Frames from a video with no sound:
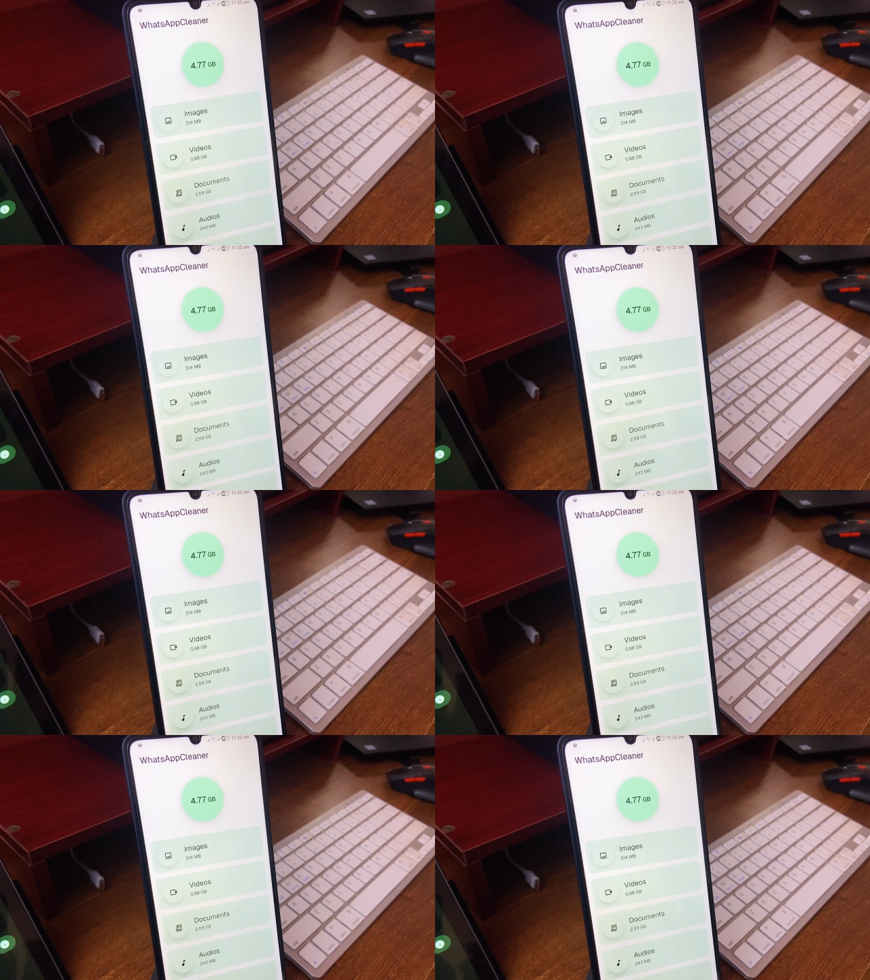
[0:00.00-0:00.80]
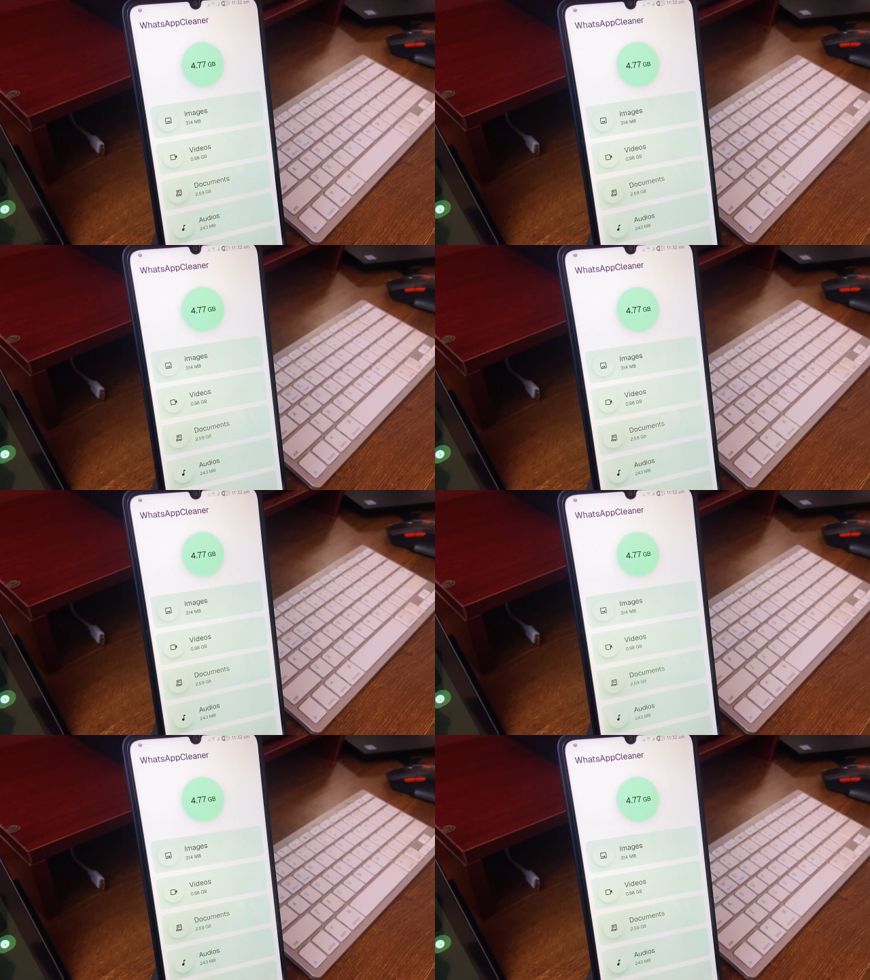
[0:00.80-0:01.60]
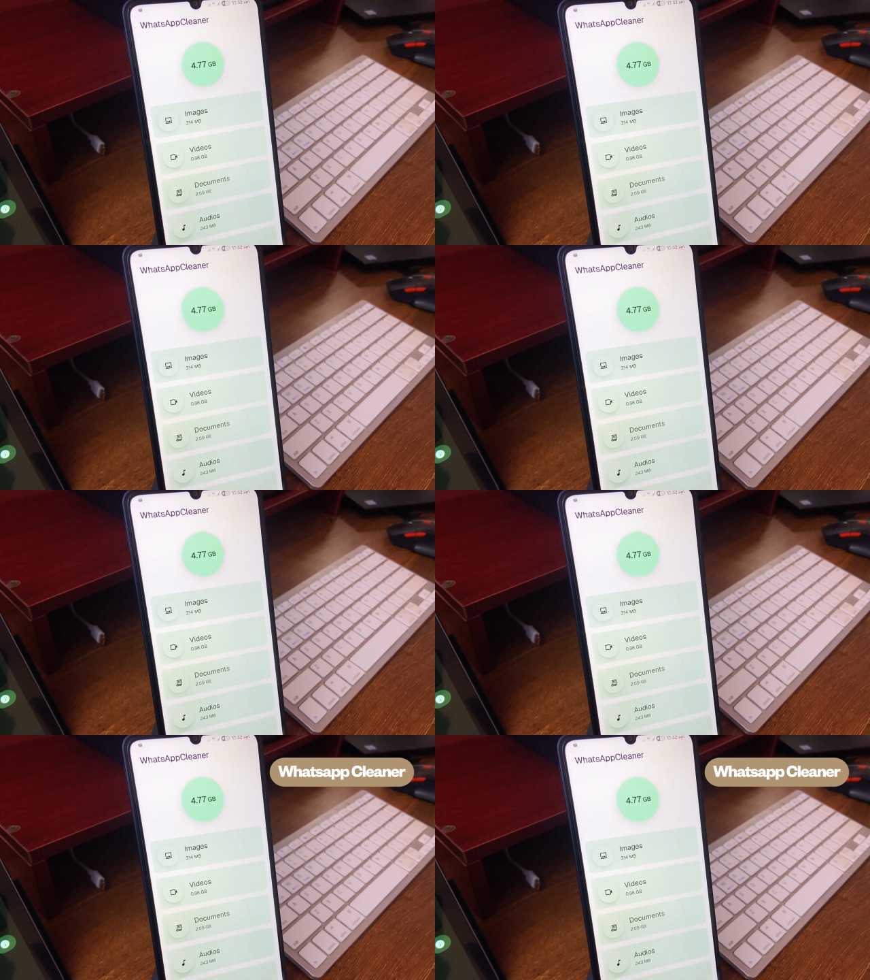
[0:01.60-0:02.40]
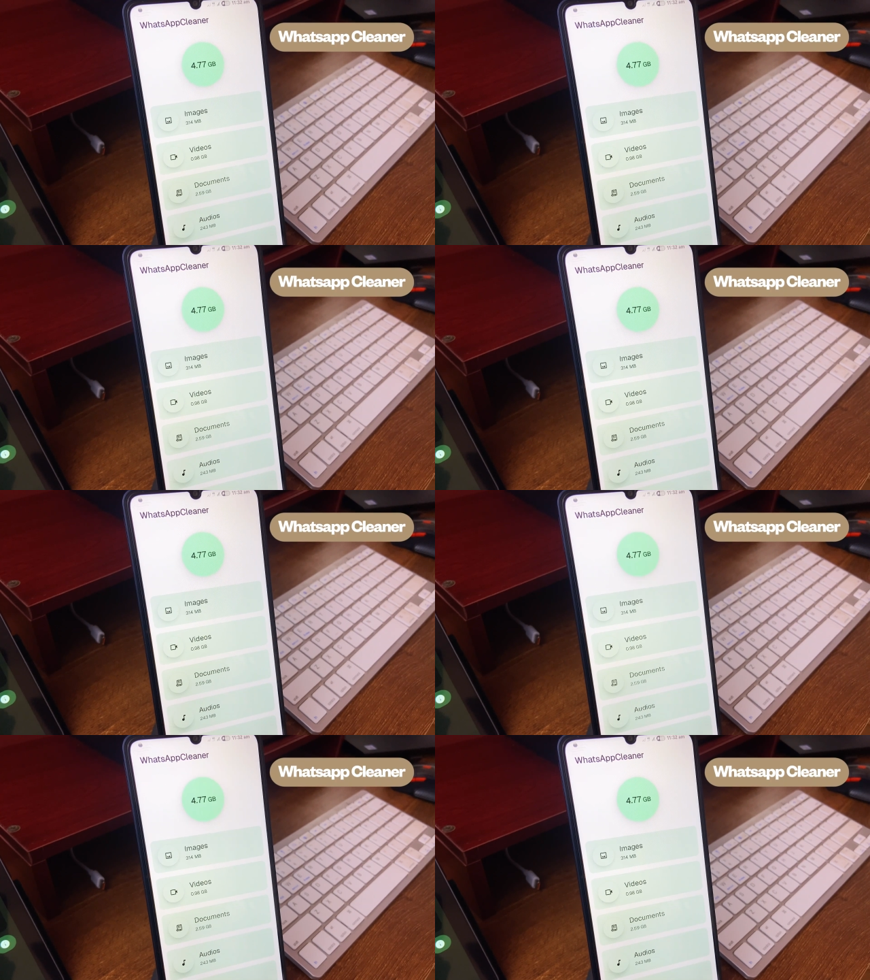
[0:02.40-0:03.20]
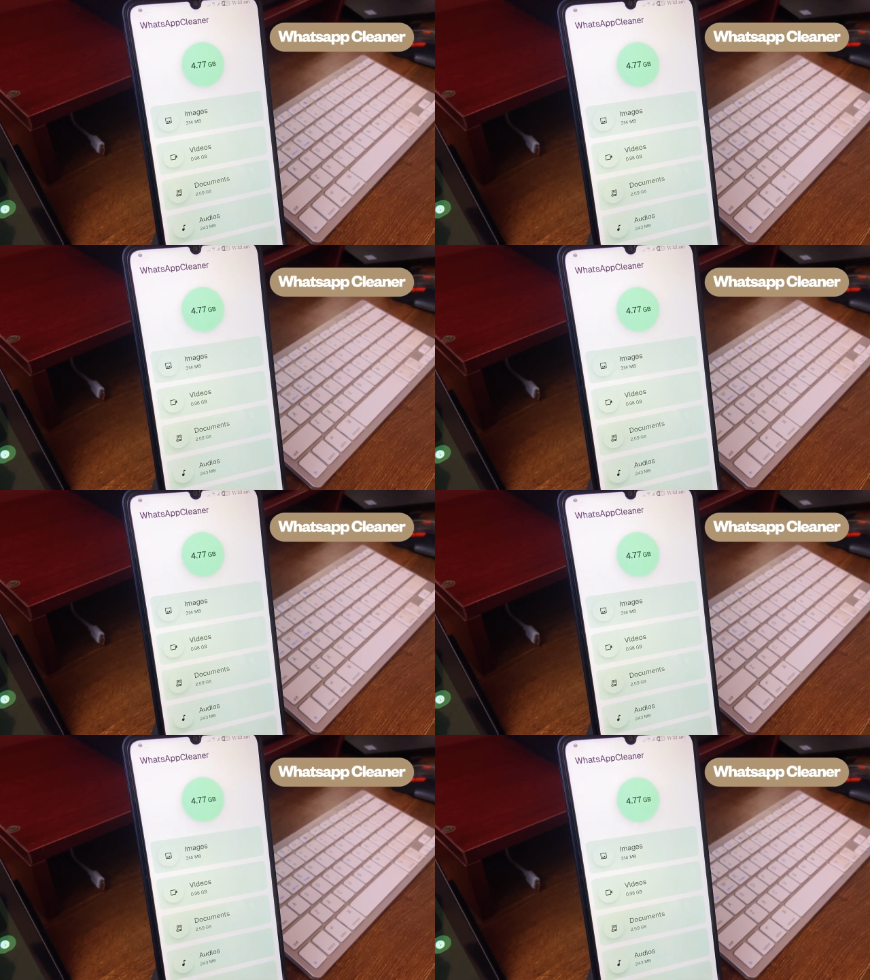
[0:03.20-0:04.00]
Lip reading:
Nobody's mouth can be seen.